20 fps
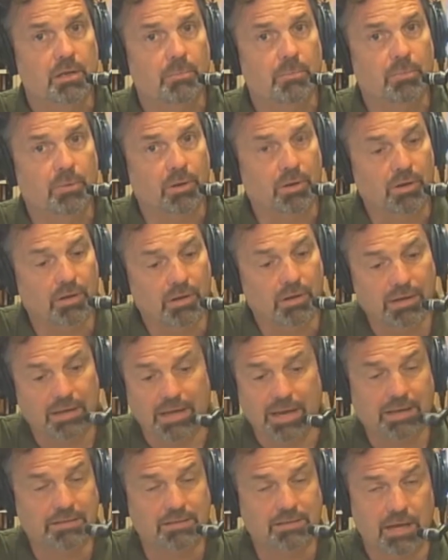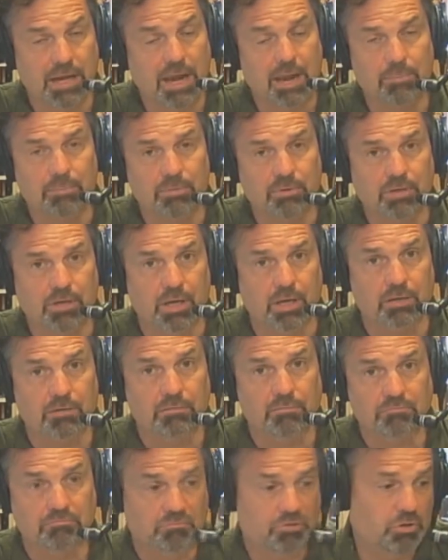But it hasn't happened yet.
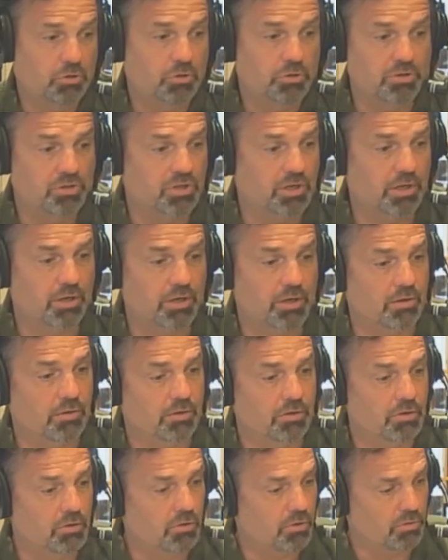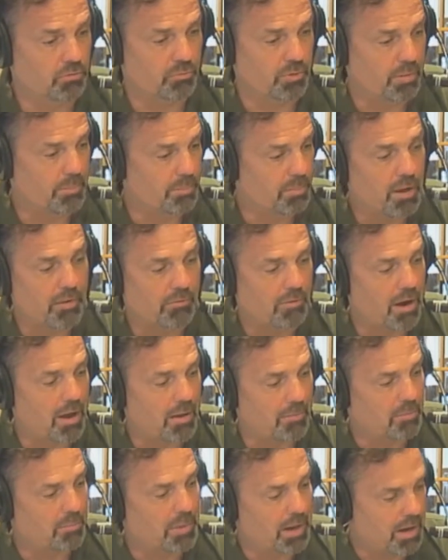You could no, sit here and you could rip on
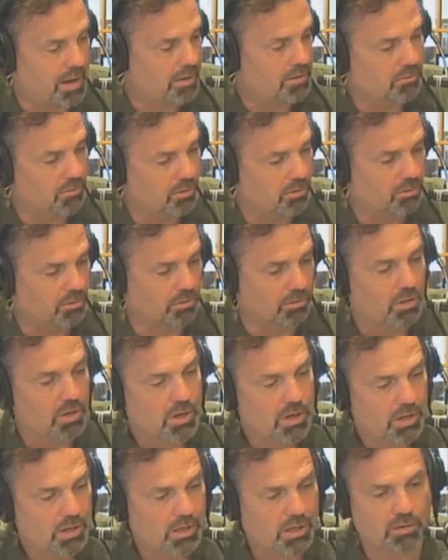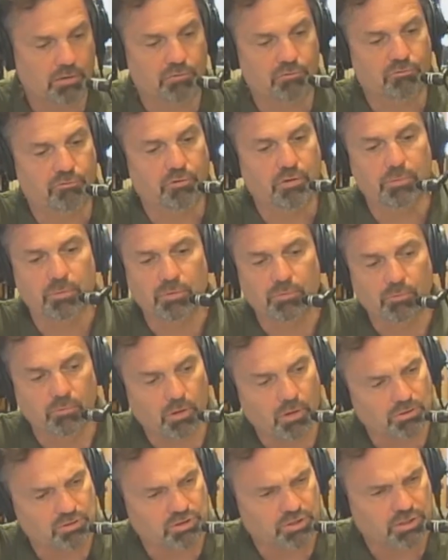Rahm Emanuel or Karen Freeman
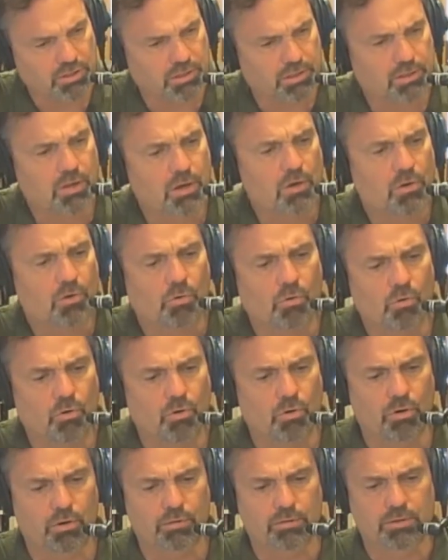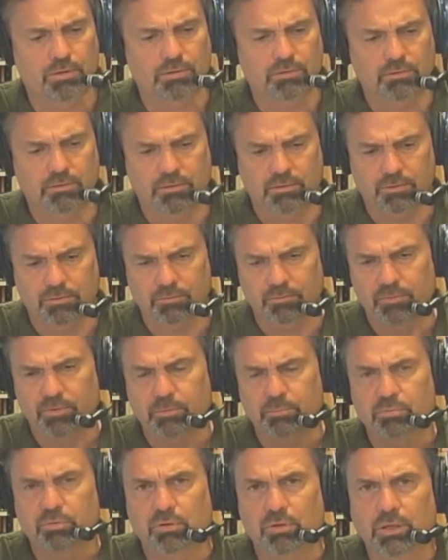Wilson or the, the, the
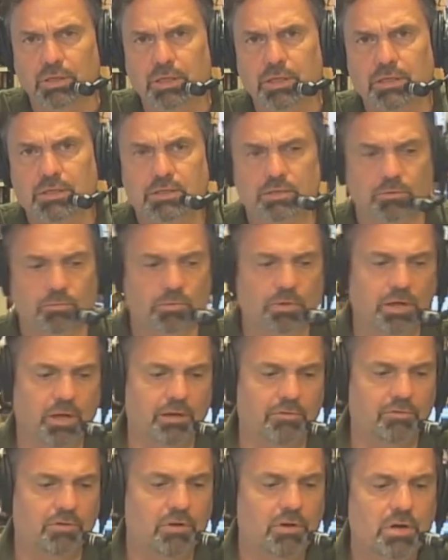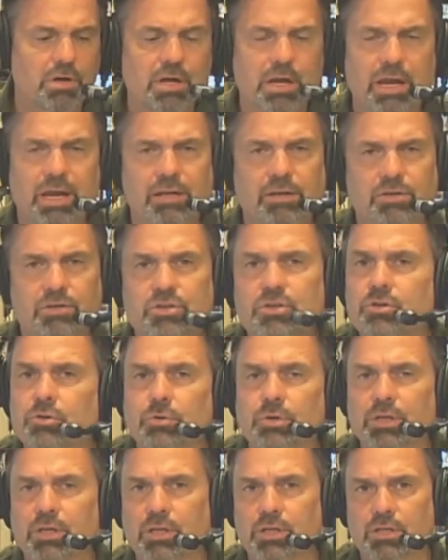police or whatever, and the
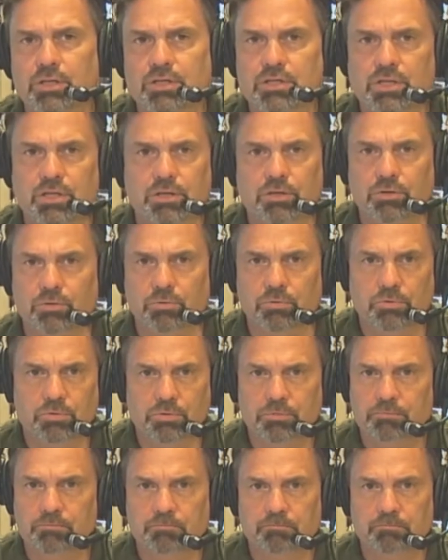shooting continues.